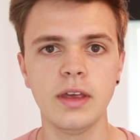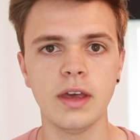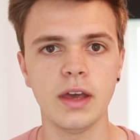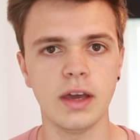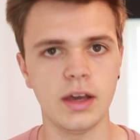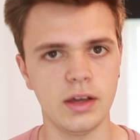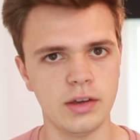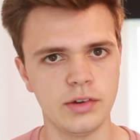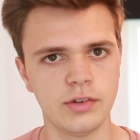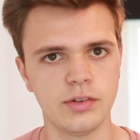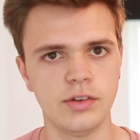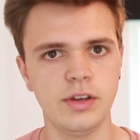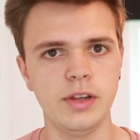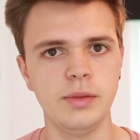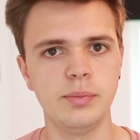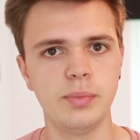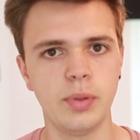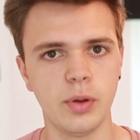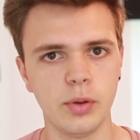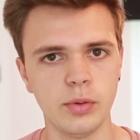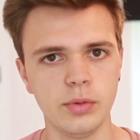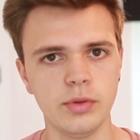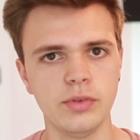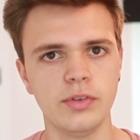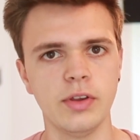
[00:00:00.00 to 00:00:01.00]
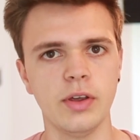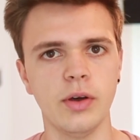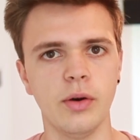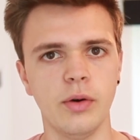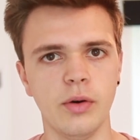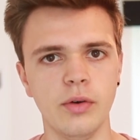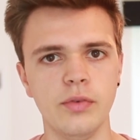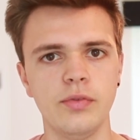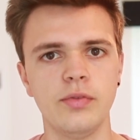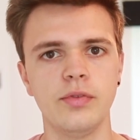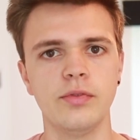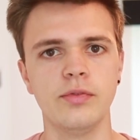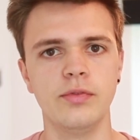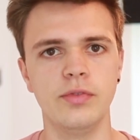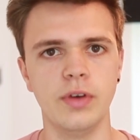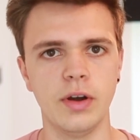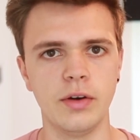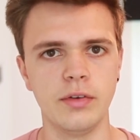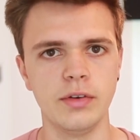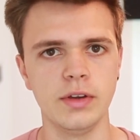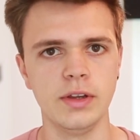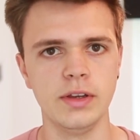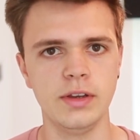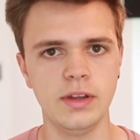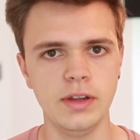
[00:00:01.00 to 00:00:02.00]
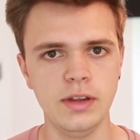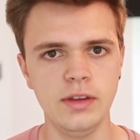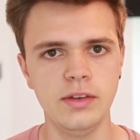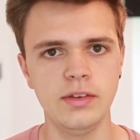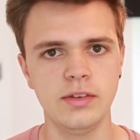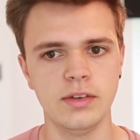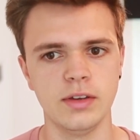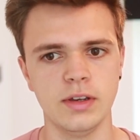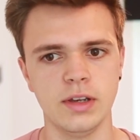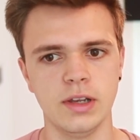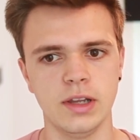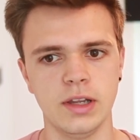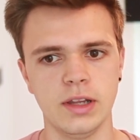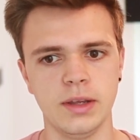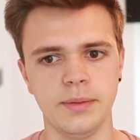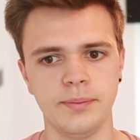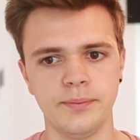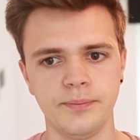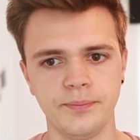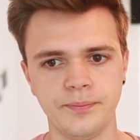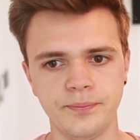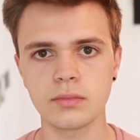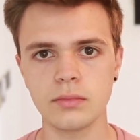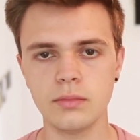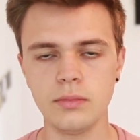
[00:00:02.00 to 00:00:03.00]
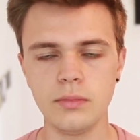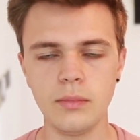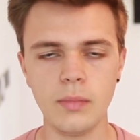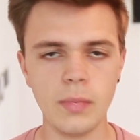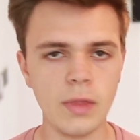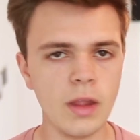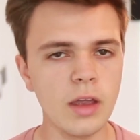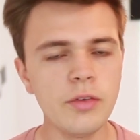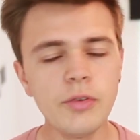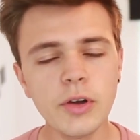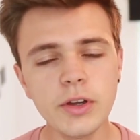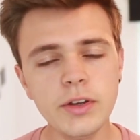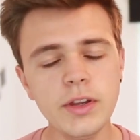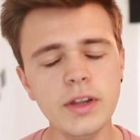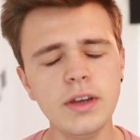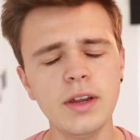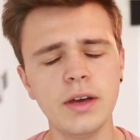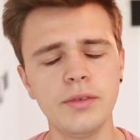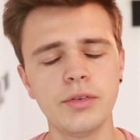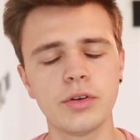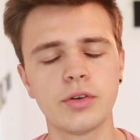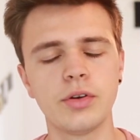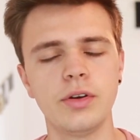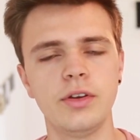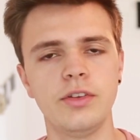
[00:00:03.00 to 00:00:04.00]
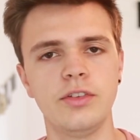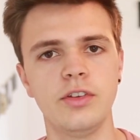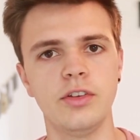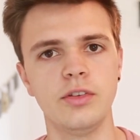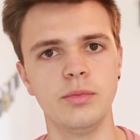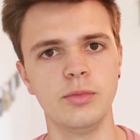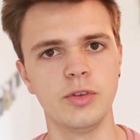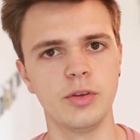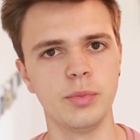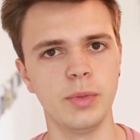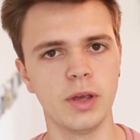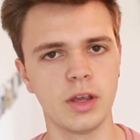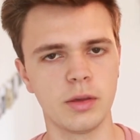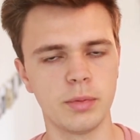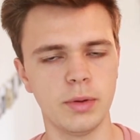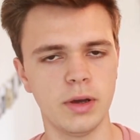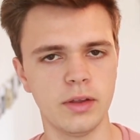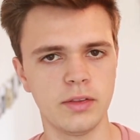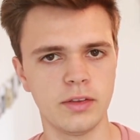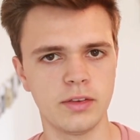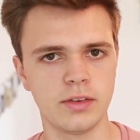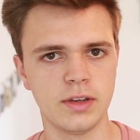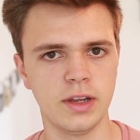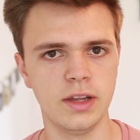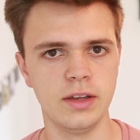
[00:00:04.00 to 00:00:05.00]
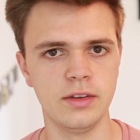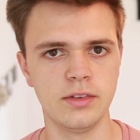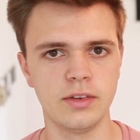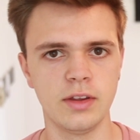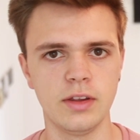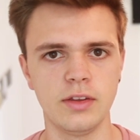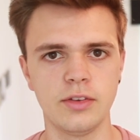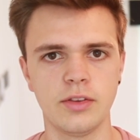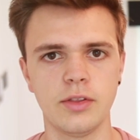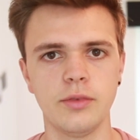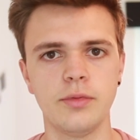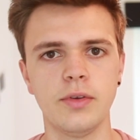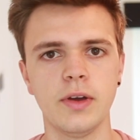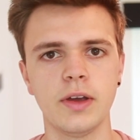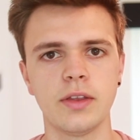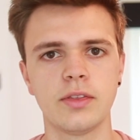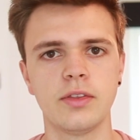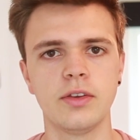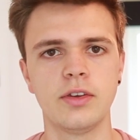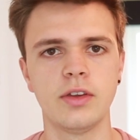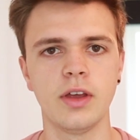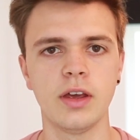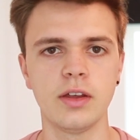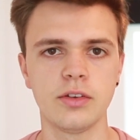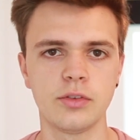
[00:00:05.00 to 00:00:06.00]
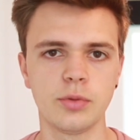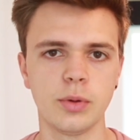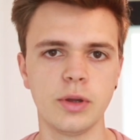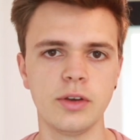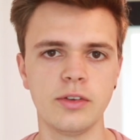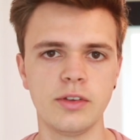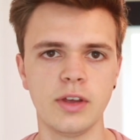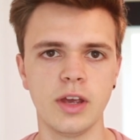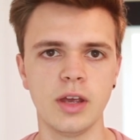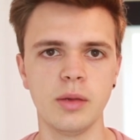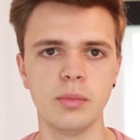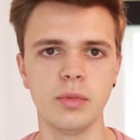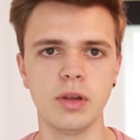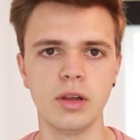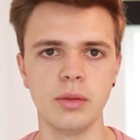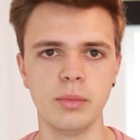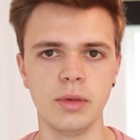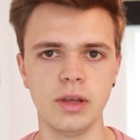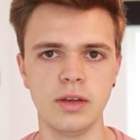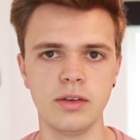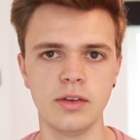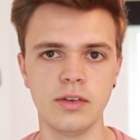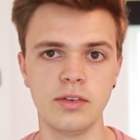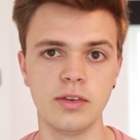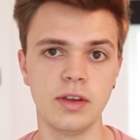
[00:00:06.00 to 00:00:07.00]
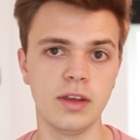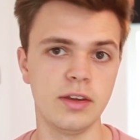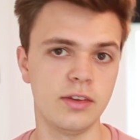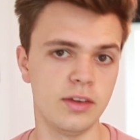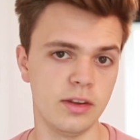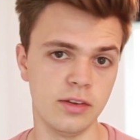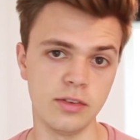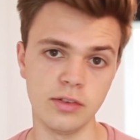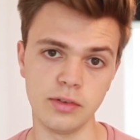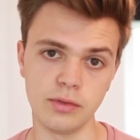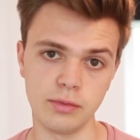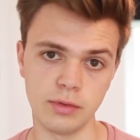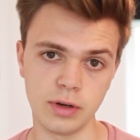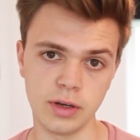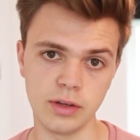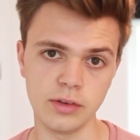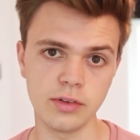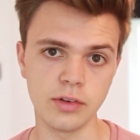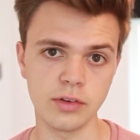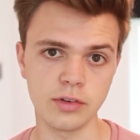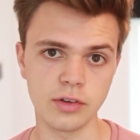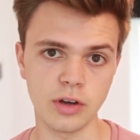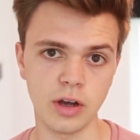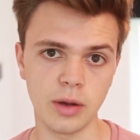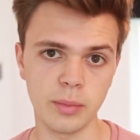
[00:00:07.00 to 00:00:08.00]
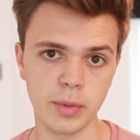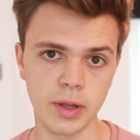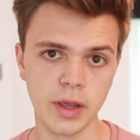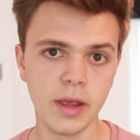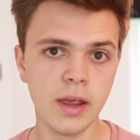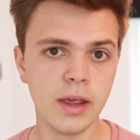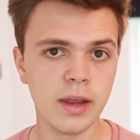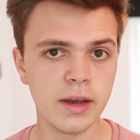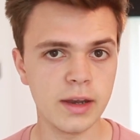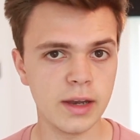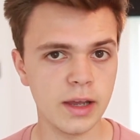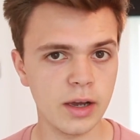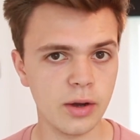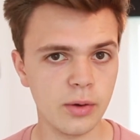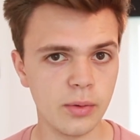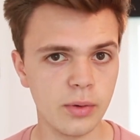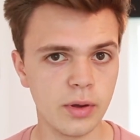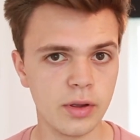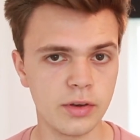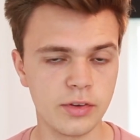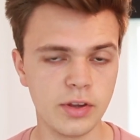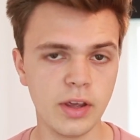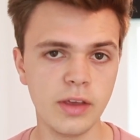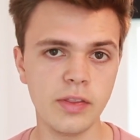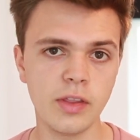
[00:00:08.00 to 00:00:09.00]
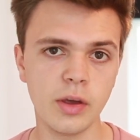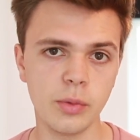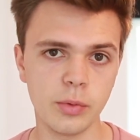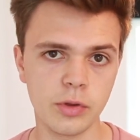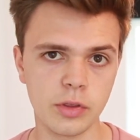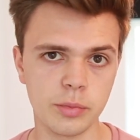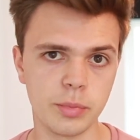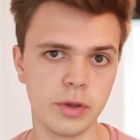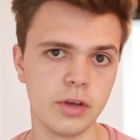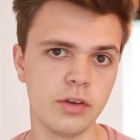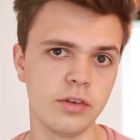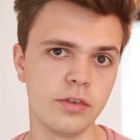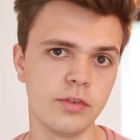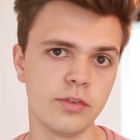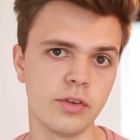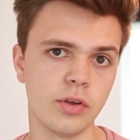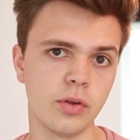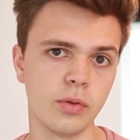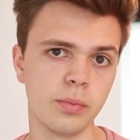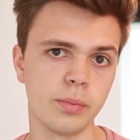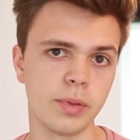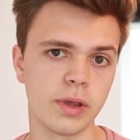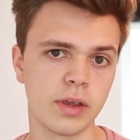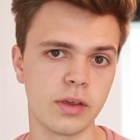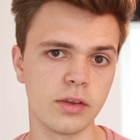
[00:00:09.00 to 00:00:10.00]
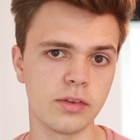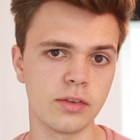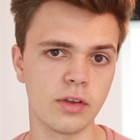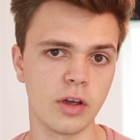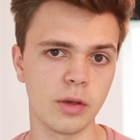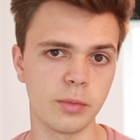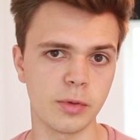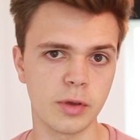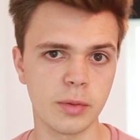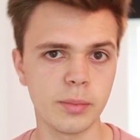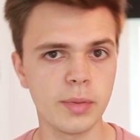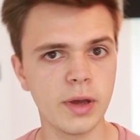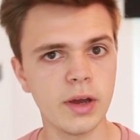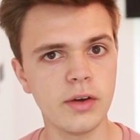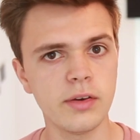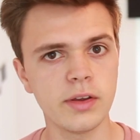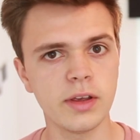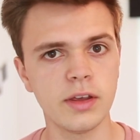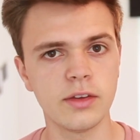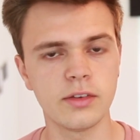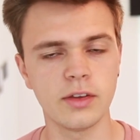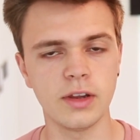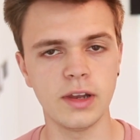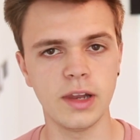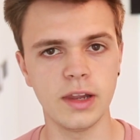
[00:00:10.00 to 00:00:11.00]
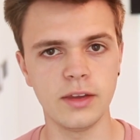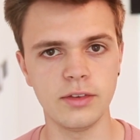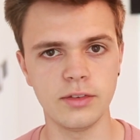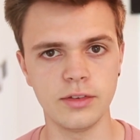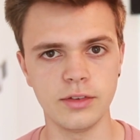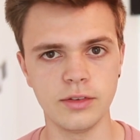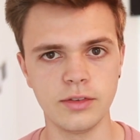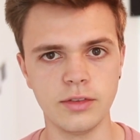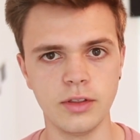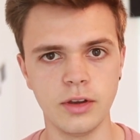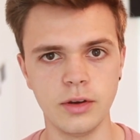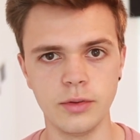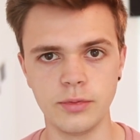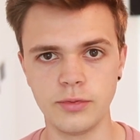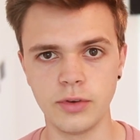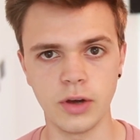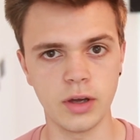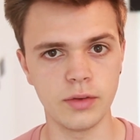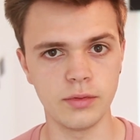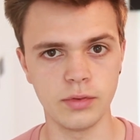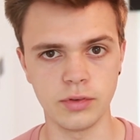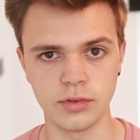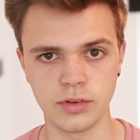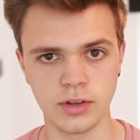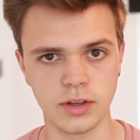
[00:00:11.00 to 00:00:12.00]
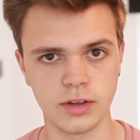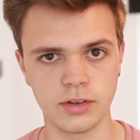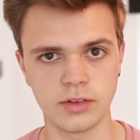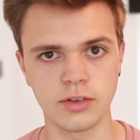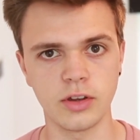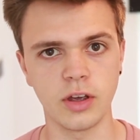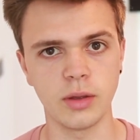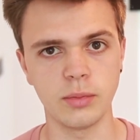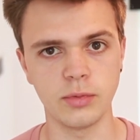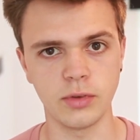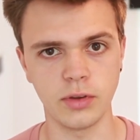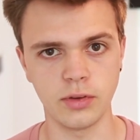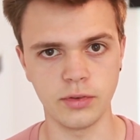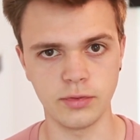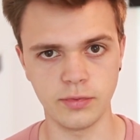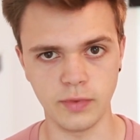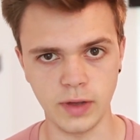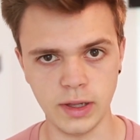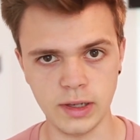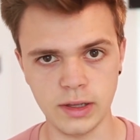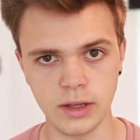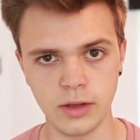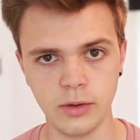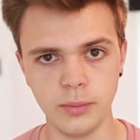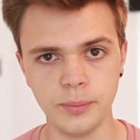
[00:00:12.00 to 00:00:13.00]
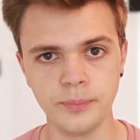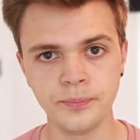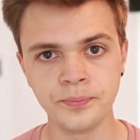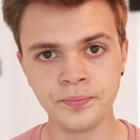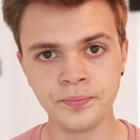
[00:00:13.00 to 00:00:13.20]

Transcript: it actually pulls it off very decently. If I did have a criticism to make about this lens, it's the fact that at 28mm it isn't razor sharp. Now, take that with a pinch of salt because I'm comparing it to lenses that are 5 or 6 times its value.